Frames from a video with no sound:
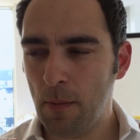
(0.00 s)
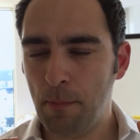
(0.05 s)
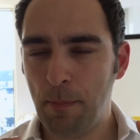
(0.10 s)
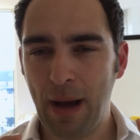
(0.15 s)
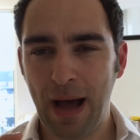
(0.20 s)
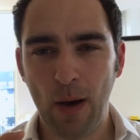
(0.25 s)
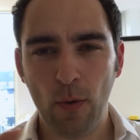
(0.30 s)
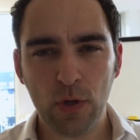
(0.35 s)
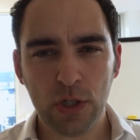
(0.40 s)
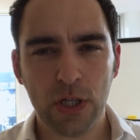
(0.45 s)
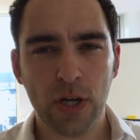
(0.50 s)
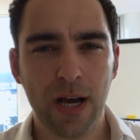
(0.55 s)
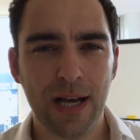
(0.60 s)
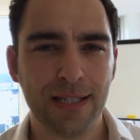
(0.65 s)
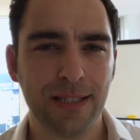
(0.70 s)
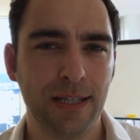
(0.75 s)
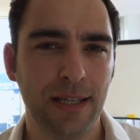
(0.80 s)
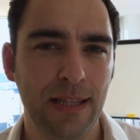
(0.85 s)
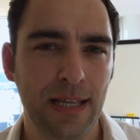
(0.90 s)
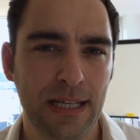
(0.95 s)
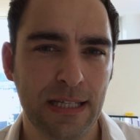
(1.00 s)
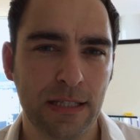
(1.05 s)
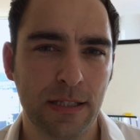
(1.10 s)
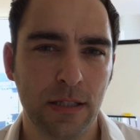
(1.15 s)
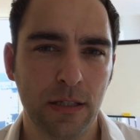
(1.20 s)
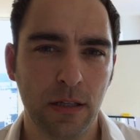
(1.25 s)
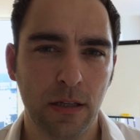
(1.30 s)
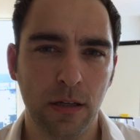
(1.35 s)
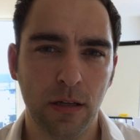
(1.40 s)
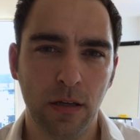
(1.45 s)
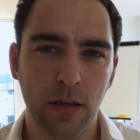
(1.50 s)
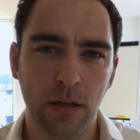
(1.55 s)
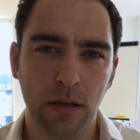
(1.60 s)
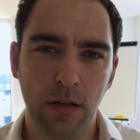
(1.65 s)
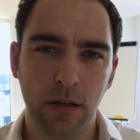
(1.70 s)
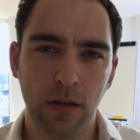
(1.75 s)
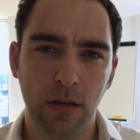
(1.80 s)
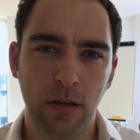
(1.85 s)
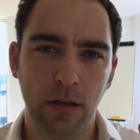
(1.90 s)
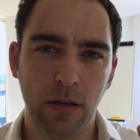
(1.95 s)
But I want to ask you this.
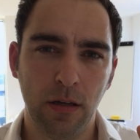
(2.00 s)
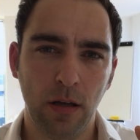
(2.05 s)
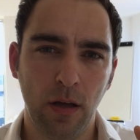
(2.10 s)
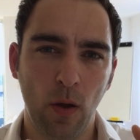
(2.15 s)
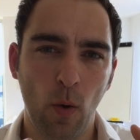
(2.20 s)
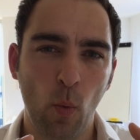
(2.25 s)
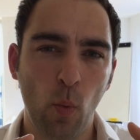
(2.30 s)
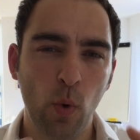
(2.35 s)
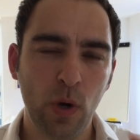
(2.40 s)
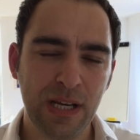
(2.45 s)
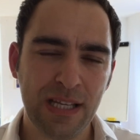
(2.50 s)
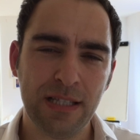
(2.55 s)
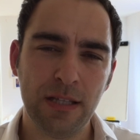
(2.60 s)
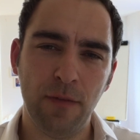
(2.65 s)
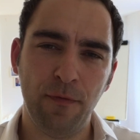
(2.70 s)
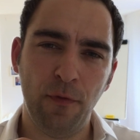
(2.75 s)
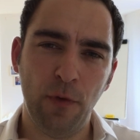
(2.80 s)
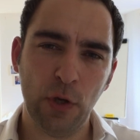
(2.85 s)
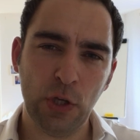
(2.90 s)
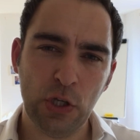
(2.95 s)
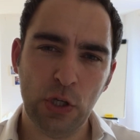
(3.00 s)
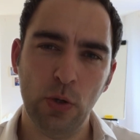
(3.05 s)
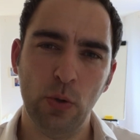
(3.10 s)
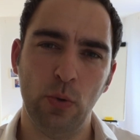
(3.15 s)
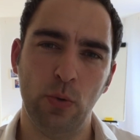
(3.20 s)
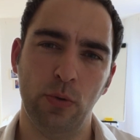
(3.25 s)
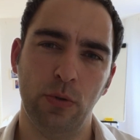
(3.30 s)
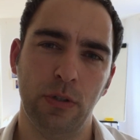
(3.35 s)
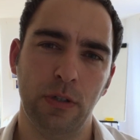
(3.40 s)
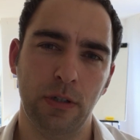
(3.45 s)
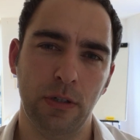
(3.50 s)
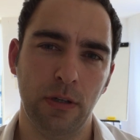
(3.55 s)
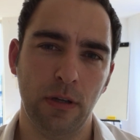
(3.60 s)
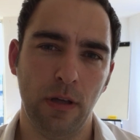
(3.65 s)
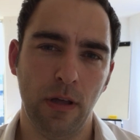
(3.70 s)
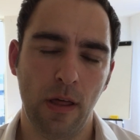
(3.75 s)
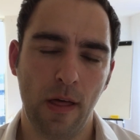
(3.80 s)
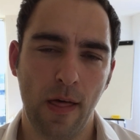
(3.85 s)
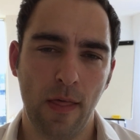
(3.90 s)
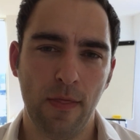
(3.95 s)
What is it for you
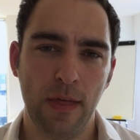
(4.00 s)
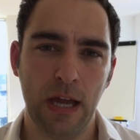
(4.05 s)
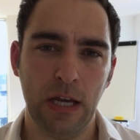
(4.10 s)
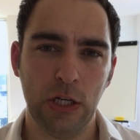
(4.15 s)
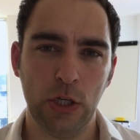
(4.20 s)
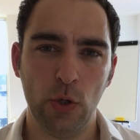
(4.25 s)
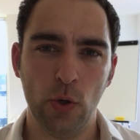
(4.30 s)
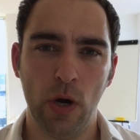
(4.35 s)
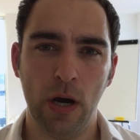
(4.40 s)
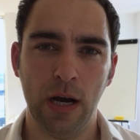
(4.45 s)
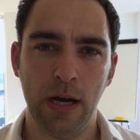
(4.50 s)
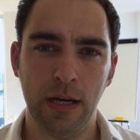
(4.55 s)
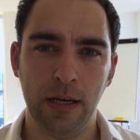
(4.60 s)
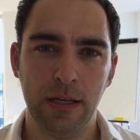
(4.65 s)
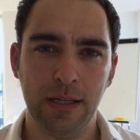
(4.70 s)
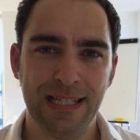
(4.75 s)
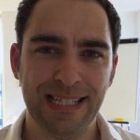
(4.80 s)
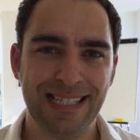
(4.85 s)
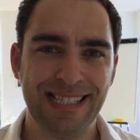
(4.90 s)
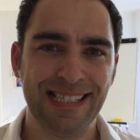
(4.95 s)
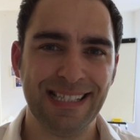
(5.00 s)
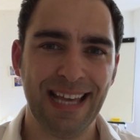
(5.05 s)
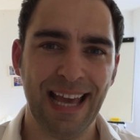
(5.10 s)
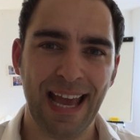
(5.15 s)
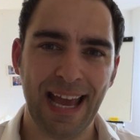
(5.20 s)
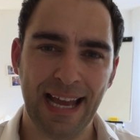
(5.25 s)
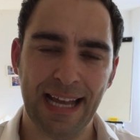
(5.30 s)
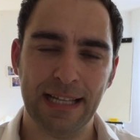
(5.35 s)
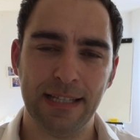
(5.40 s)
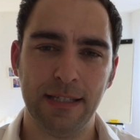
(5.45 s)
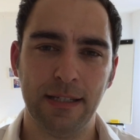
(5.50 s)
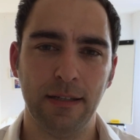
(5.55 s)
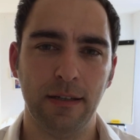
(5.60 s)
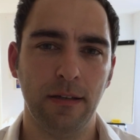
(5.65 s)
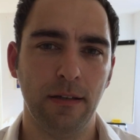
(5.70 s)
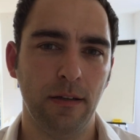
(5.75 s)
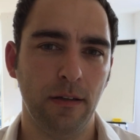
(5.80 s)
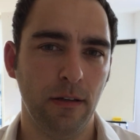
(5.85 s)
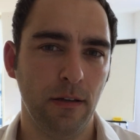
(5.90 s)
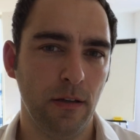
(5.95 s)
that you are scared
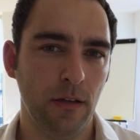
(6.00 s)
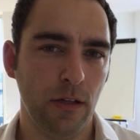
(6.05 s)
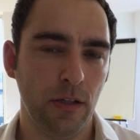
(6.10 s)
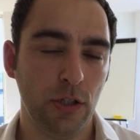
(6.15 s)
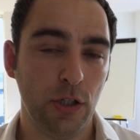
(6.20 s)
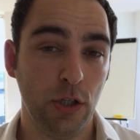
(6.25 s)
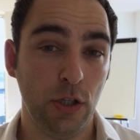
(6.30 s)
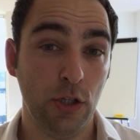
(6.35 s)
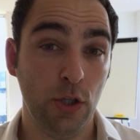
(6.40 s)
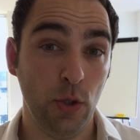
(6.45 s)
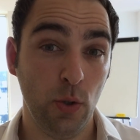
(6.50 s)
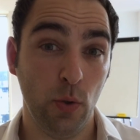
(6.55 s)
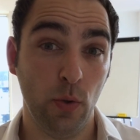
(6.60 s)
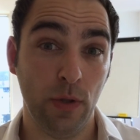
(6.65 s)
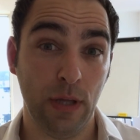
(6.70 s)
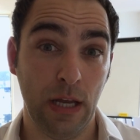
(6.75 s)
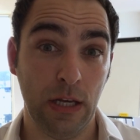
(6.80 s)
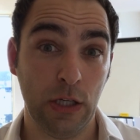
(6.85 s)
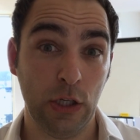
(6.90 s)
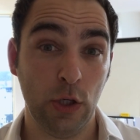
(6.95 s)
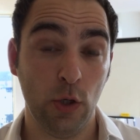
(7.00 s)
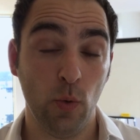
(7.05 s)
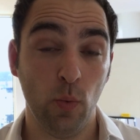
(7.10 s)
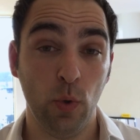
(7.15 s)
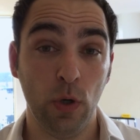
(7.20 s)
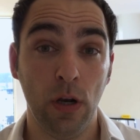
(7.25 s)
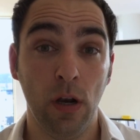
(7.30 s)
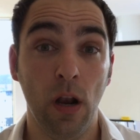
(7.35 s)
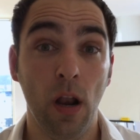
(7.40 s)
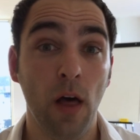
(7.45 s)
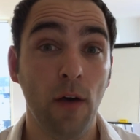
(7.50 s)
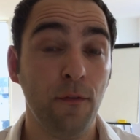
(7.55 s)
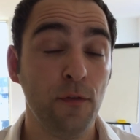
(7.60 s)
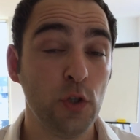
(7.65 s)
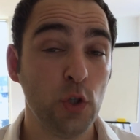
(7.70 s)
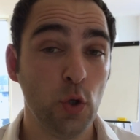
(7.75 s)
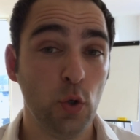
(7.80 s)
to do, that you would love